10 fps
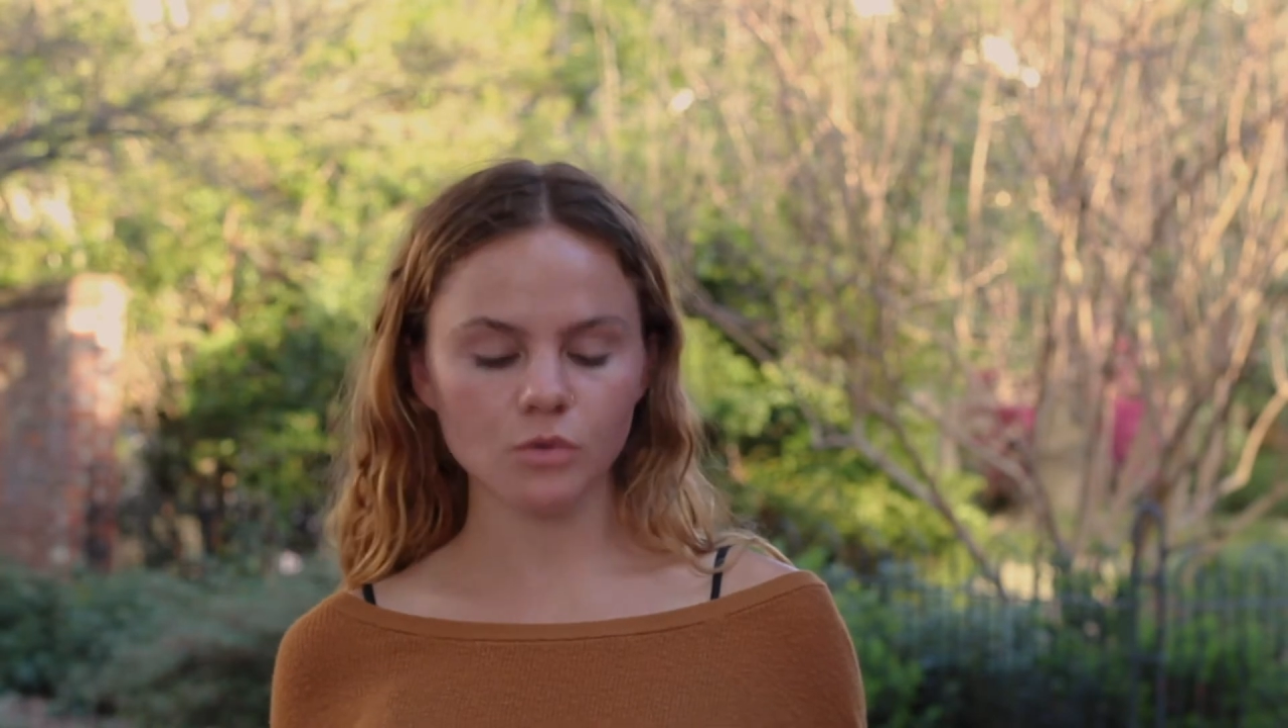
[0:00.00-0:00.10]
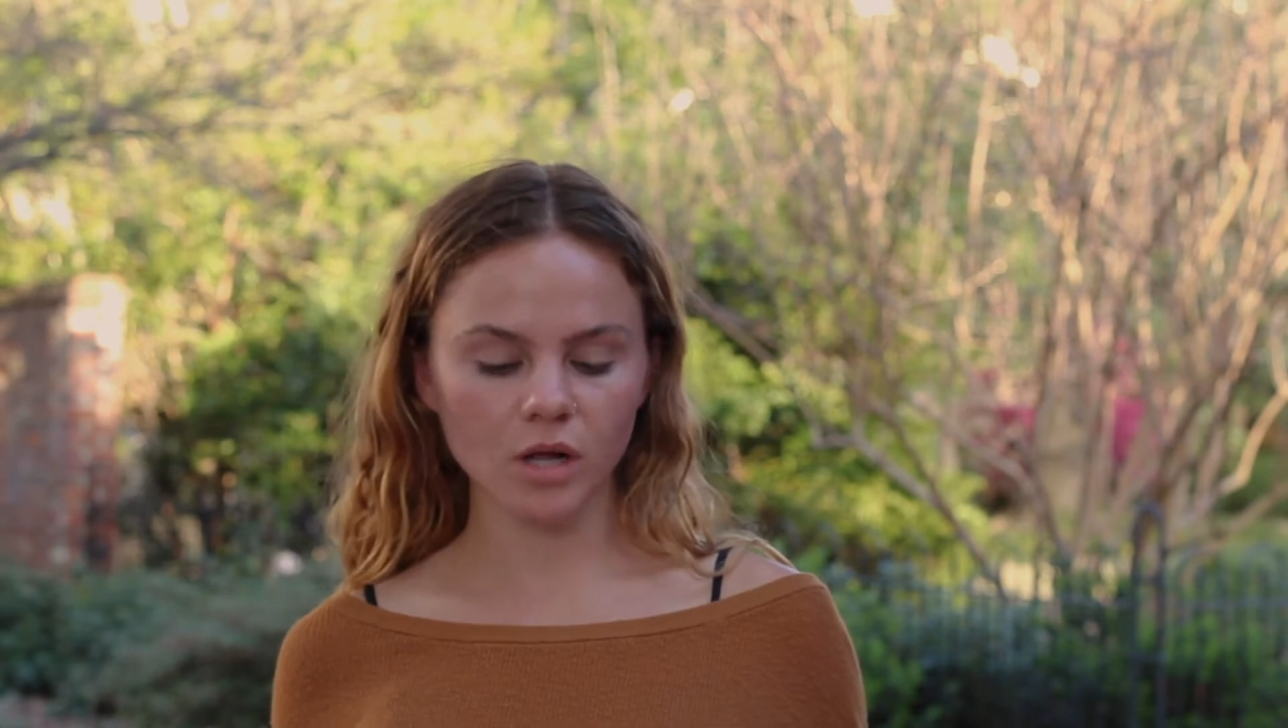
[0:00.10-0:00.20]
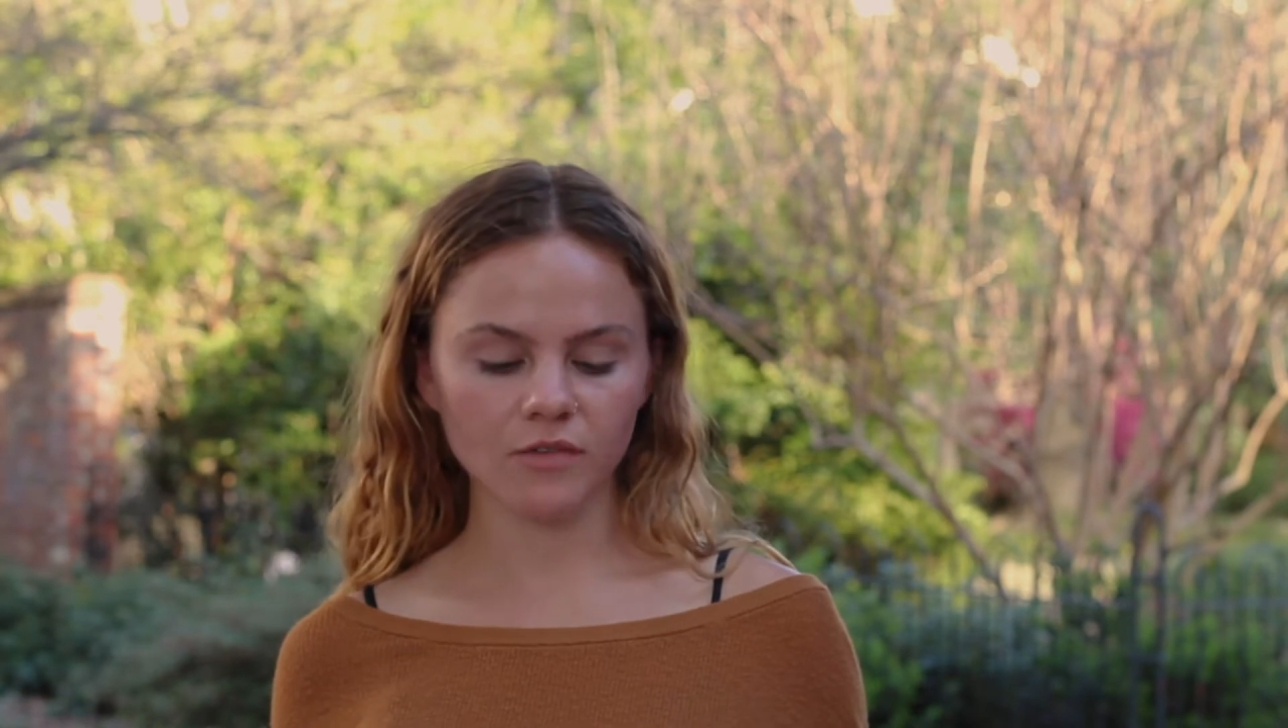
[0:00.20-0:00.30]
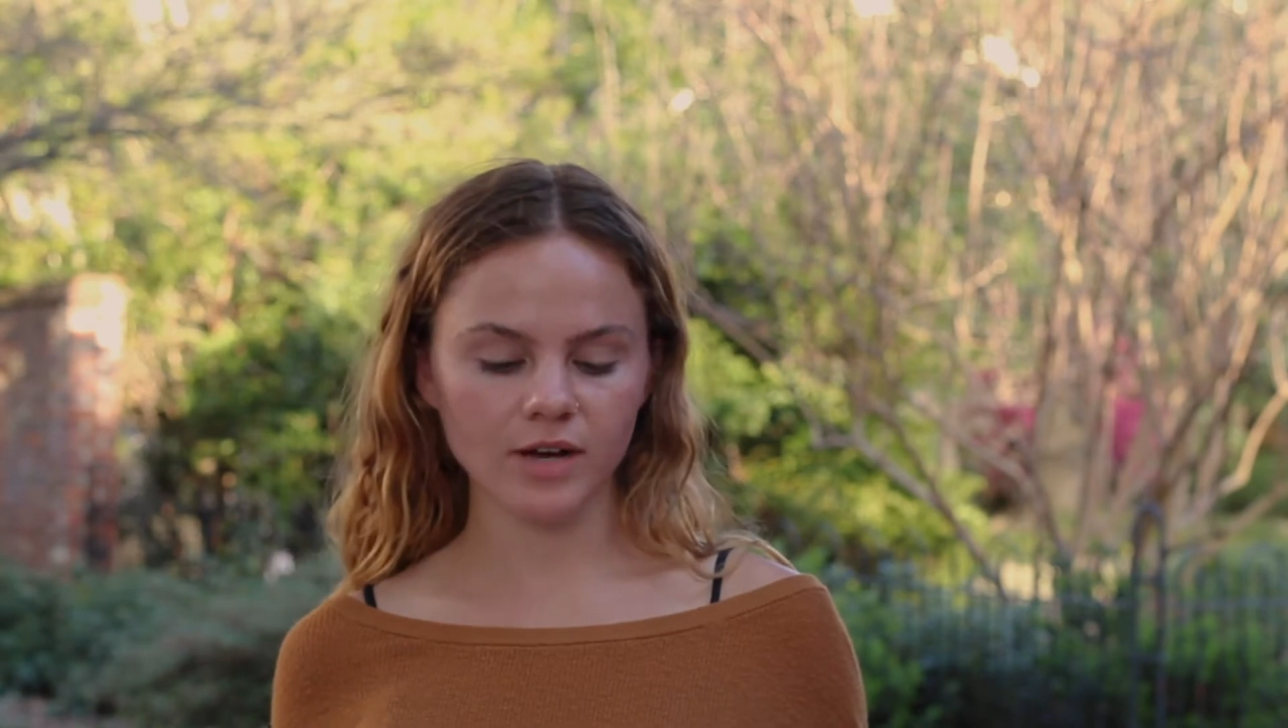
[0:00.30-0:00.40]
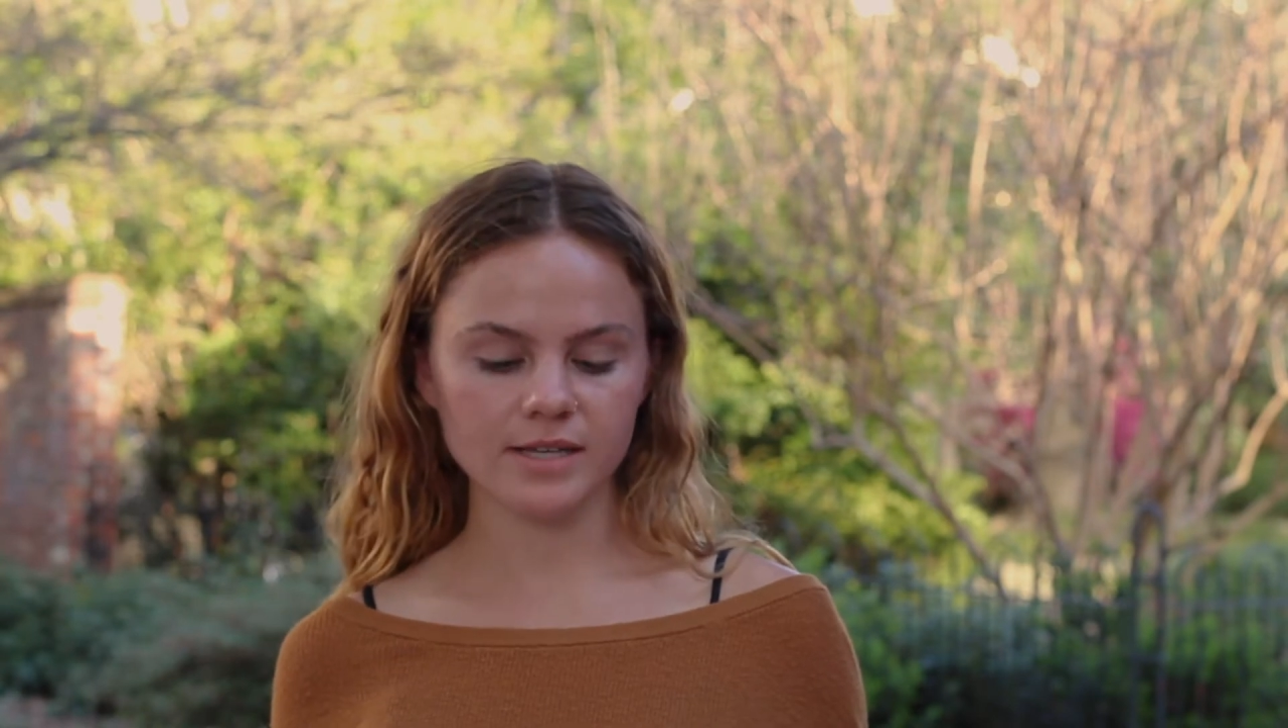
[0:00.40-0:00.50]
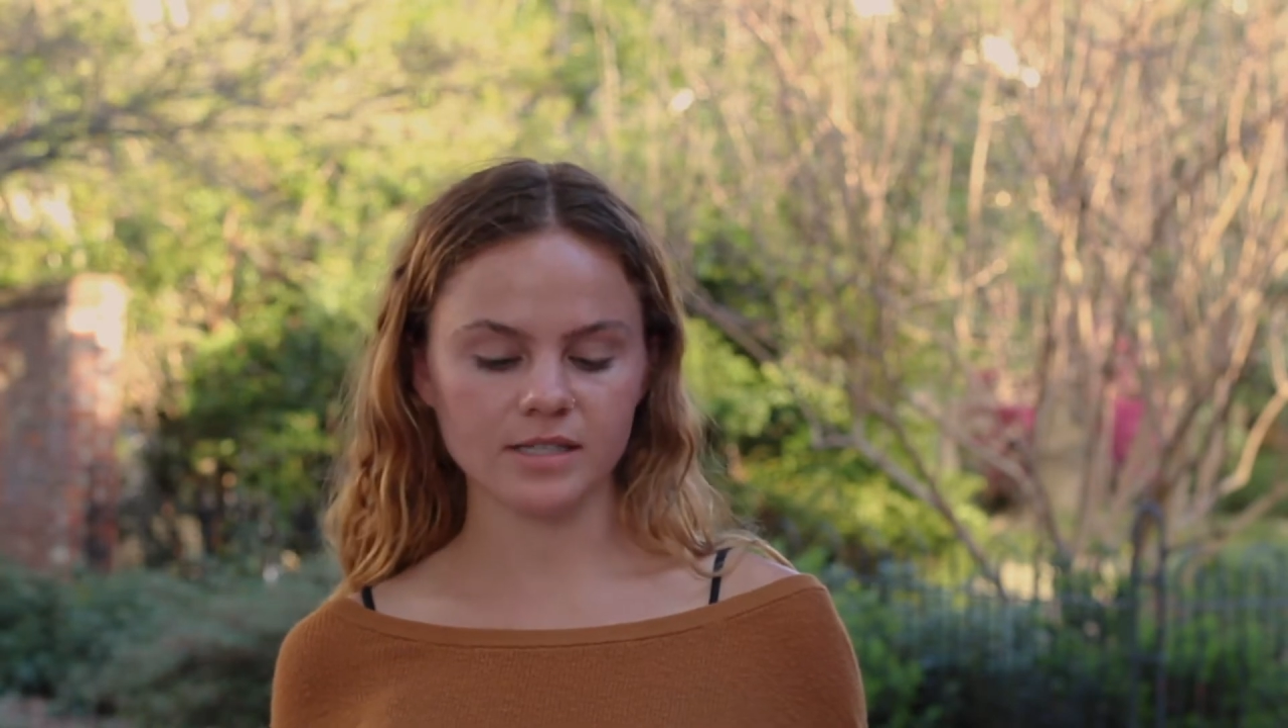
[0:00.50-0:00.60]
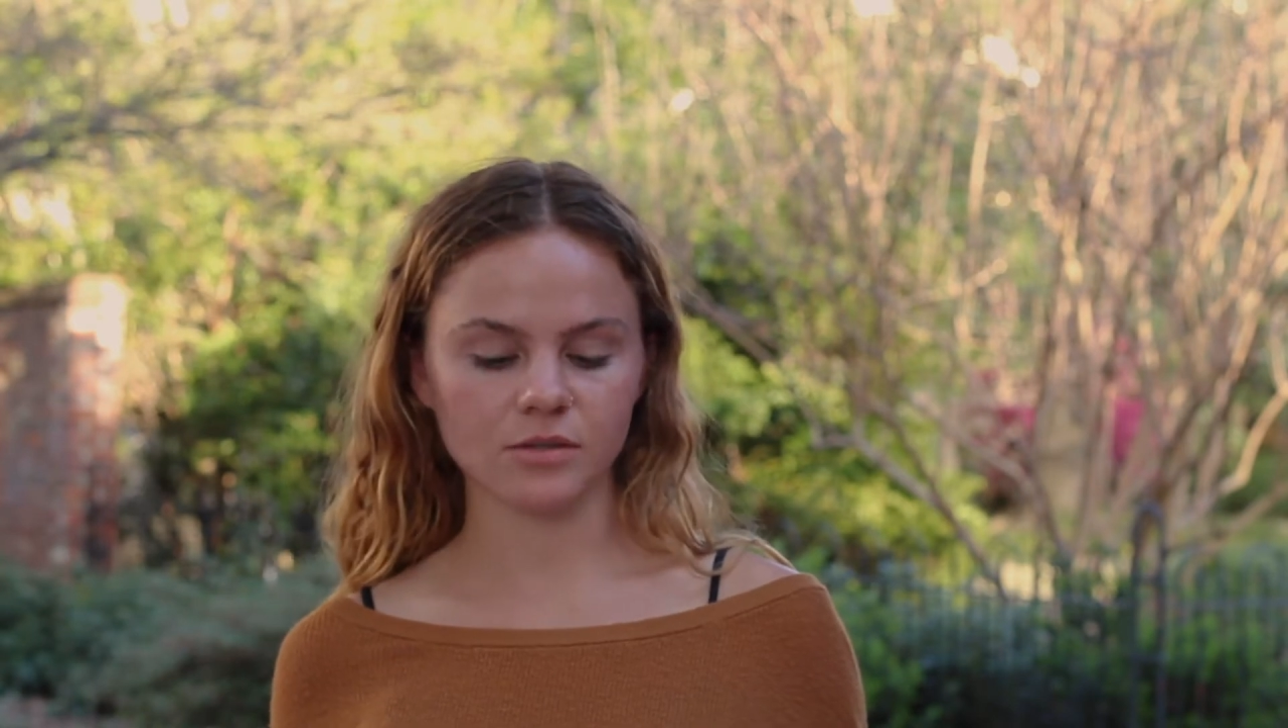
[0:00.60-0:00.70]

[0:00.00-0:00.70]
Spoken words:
qualifies